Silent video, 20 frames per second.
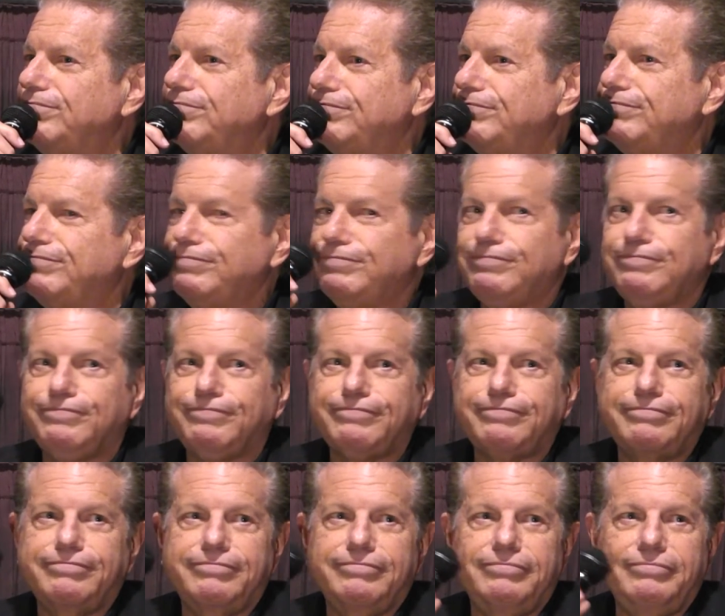
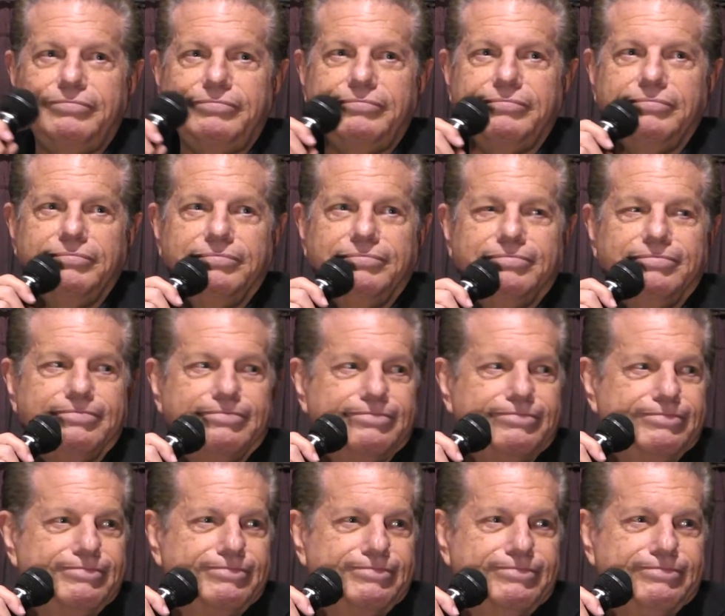
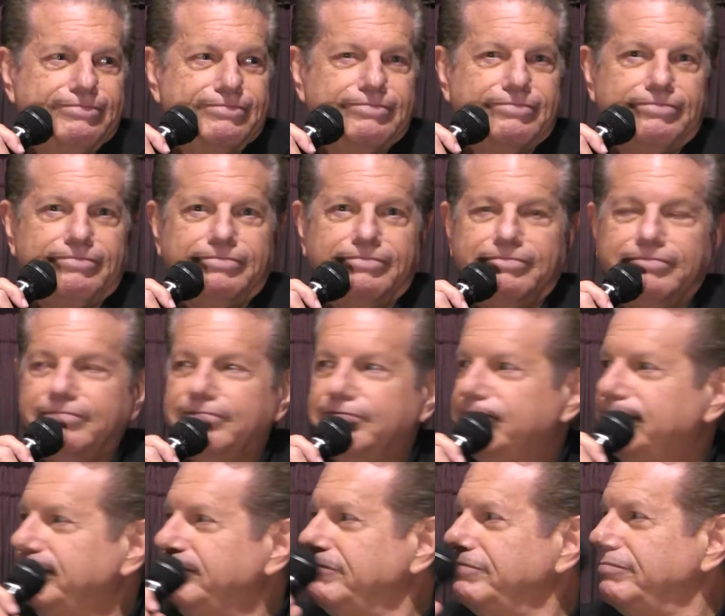
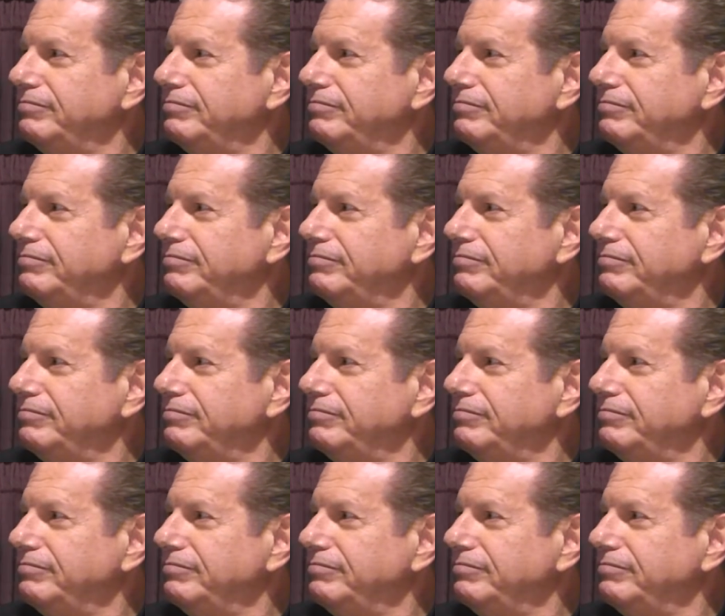(no one is talking)